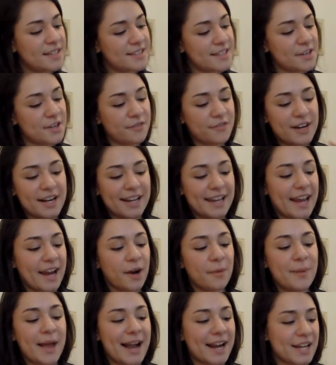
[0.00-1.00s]
sent her friend a
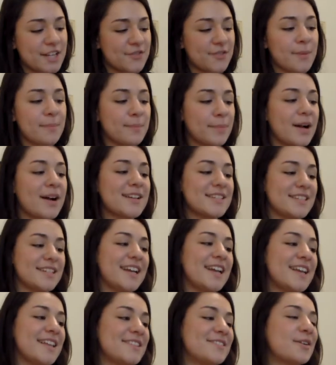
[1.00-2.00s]
care package from
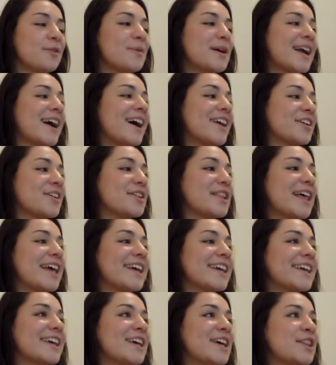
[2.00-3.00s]
Boston, and so we got her,
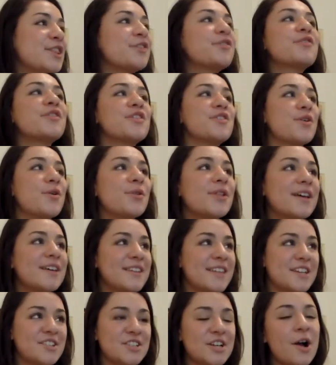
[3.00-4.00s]
like, the granola
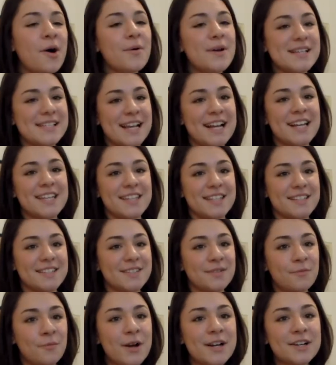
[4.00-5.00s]
that she always ate at
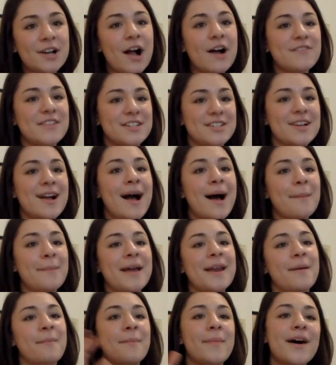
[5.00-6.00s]
this one coffee shop
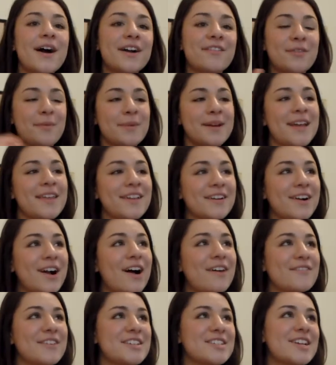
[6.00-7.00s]
and a mug from another
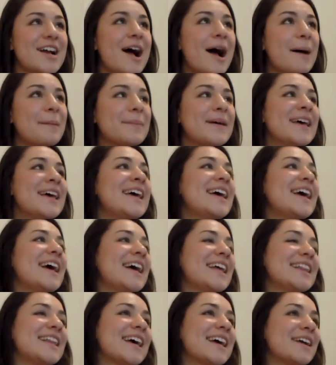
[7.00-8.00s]
coffee shop,
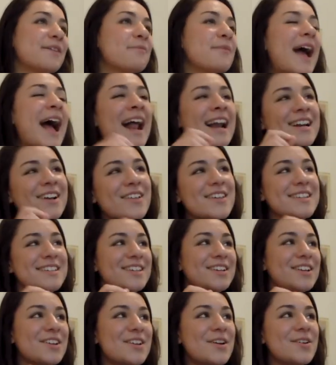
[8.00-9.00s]
and, like, added all these
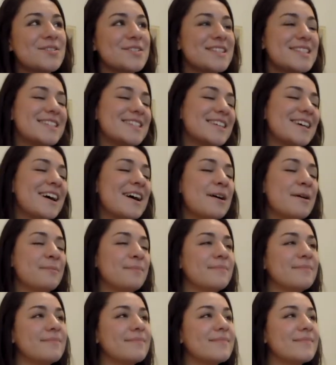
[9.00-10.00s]
little notes.
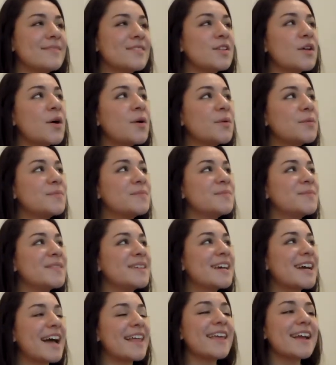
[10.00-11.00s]
So
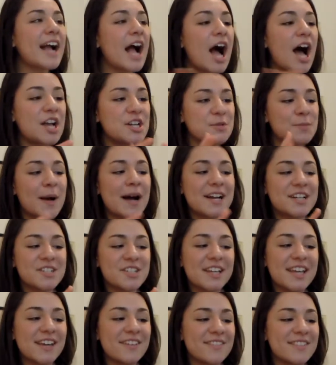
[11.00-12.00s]
I like
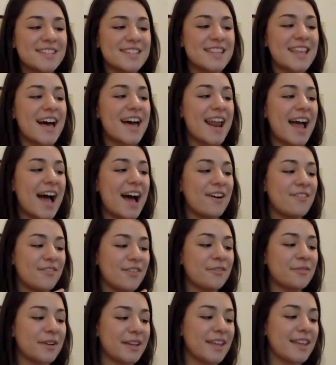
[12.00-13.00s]
hodgepodge gifts that
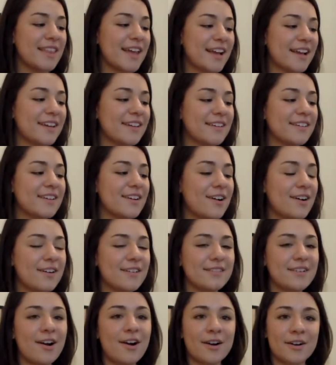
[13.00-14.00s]
have a really, like,
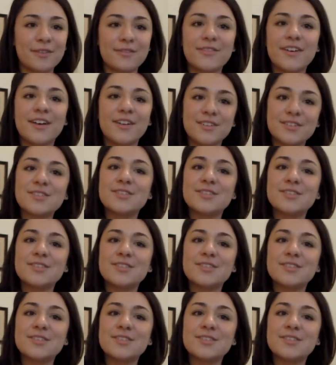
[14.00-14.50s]
heartfelt